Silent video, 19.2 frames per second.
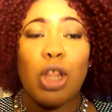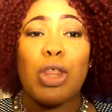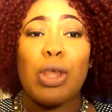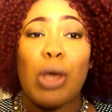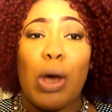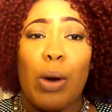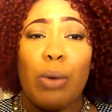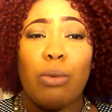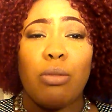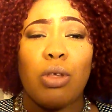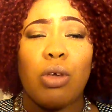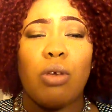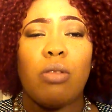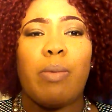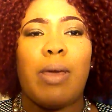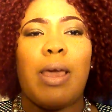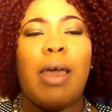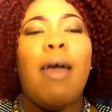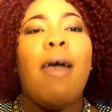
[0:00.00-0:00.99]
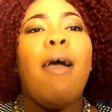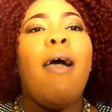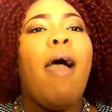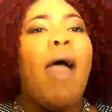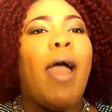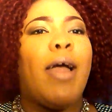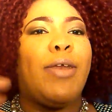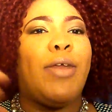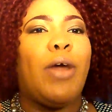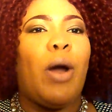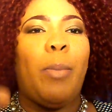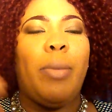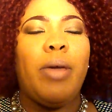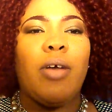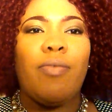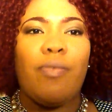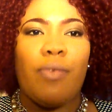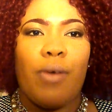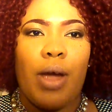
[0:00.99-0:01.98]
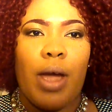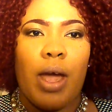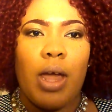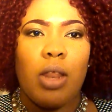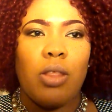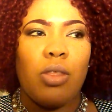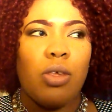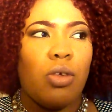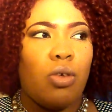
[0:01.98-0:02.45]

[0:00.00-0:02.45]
tone, and don't be afraid